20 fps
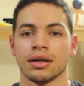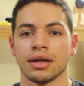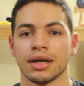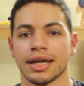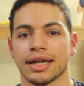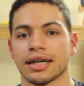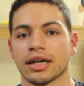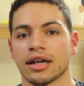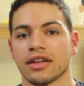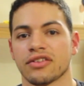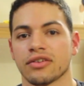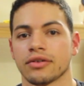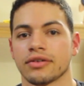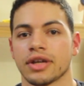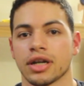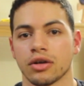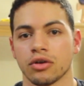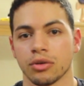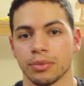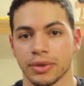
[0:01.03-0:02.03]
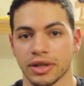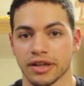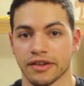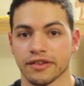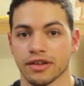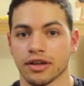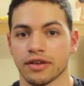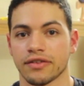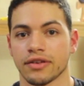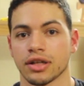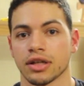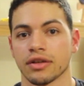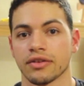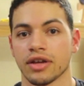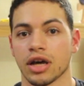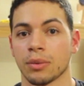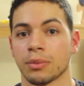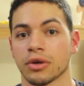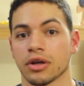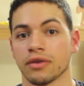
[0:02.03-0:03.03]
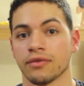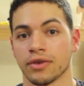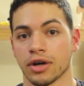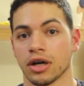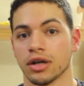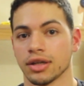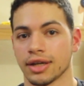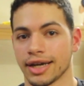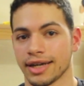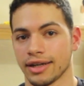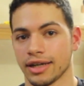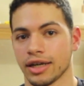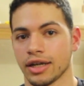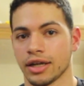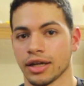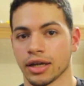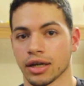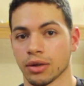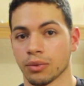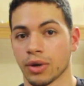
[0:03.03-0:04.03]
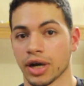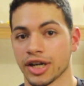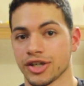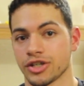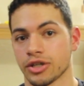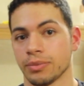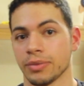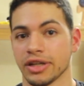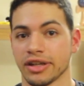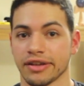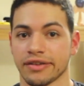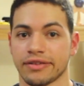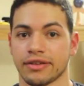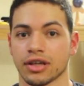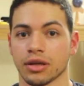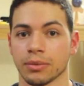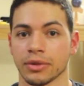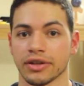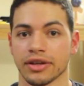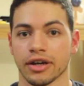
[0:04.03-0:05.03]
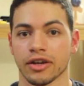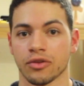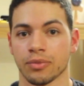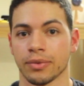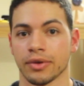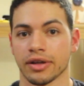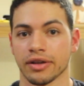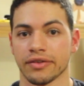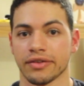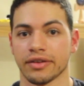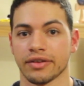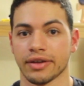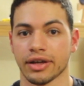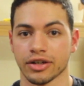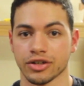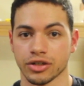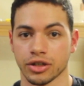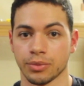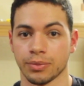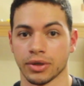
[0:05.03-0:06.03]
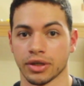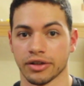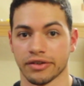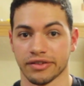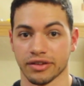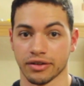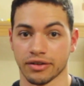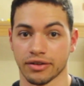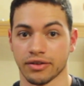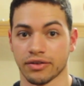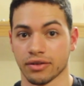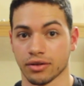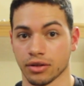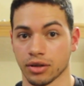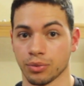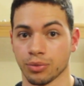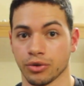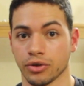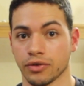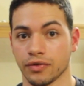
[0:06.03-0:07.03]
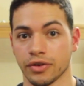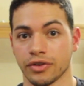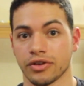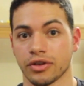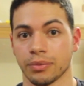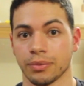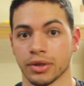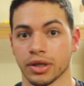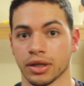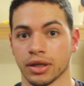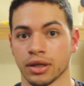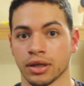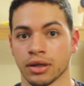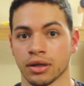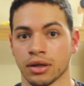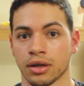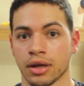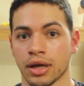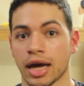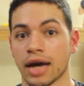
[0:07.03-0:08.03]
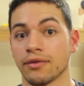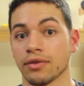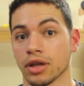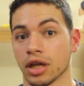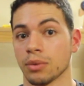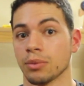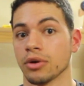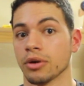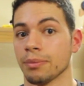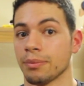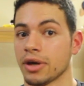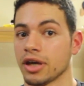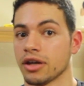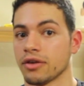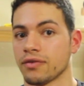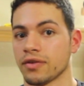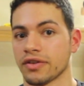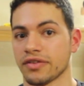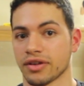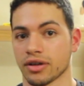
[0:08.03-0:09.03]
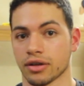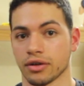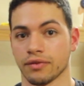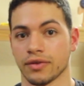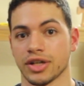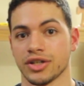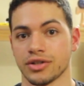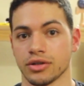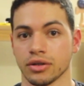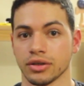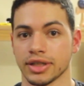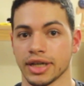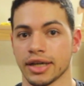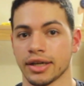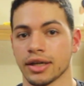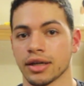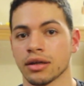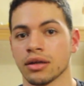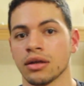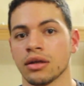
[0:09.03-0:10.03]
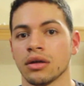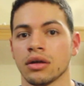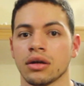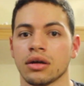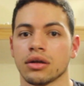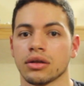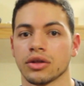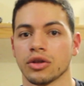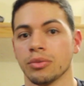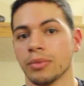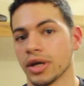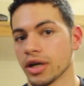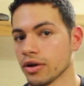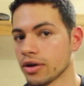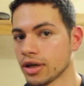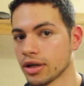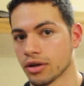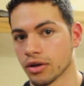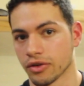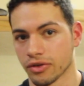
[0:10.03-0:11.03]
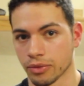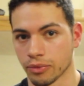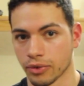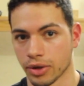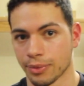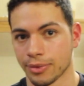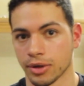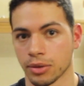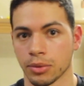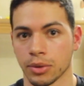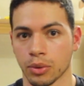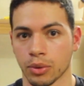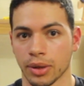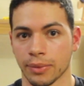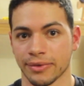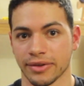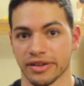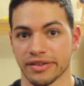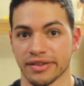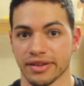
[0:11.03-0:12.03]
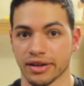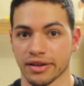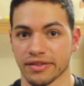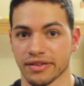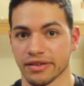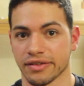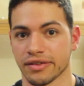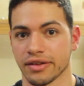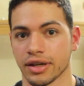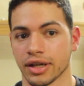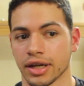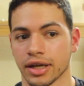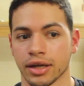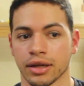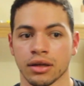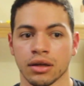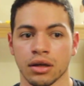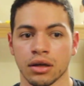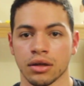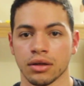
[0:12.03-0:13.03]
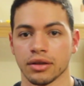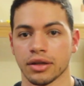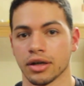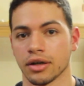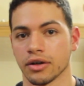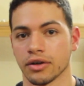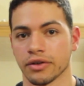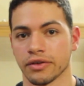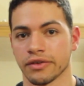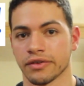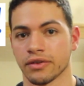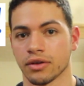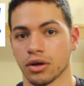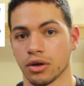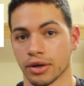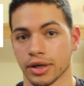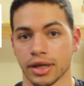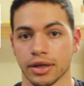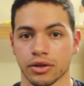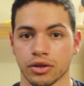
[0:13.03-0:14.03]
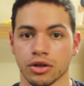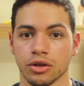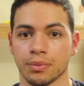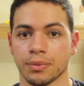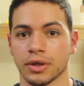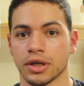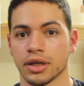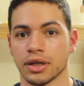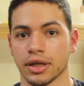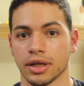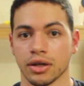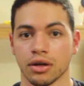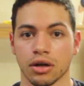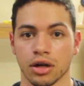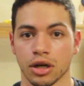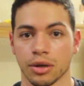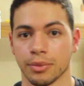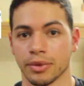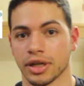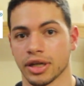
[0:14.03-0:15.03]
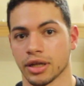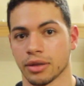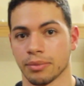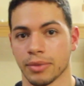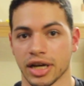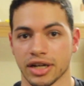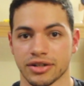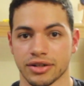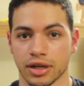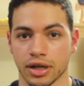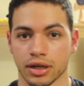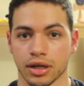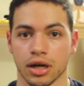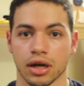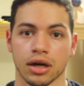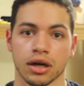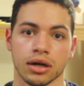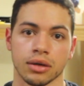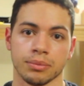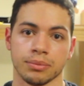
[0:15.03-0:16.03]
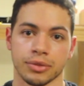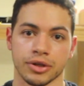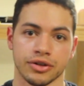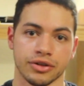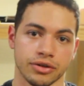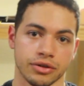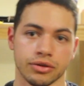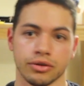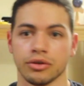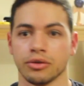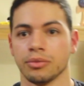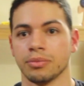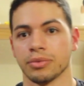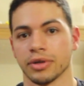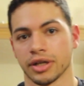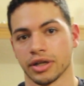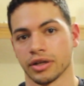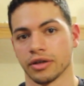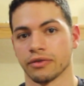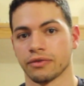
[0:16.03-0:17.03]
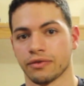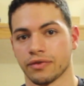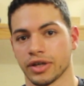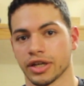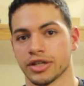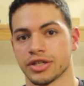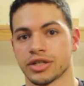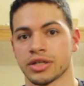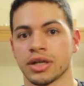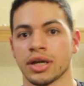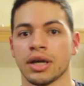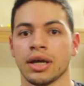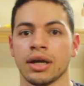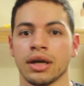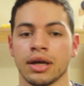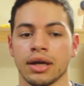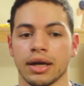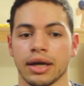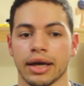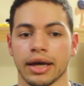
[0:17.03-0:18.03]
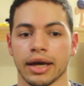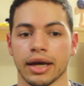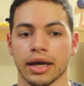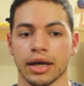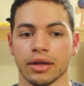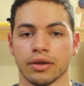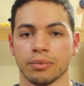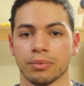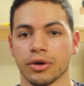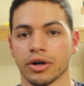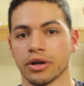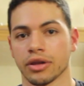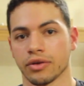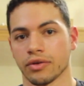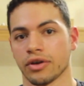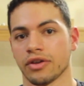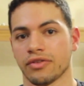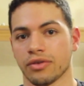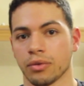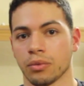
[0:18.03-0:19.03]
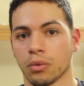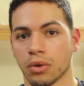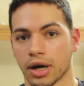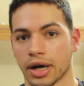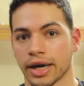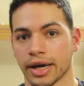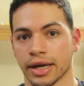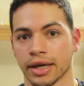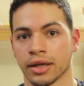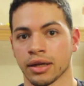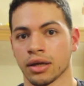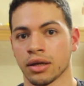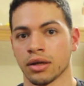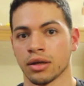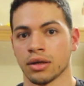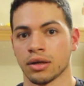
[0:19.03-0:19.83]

Hey guys, so today we'll be discussing the topic of online dating and why it should be destigmatized because it's actually been statistically proven to have a lot more benefits than conventional dating. You may already know some reputable websites that exist today. There's OkCupid, eHarmony, Match.com, Badoo, Plenty of Fish. And part of the reason why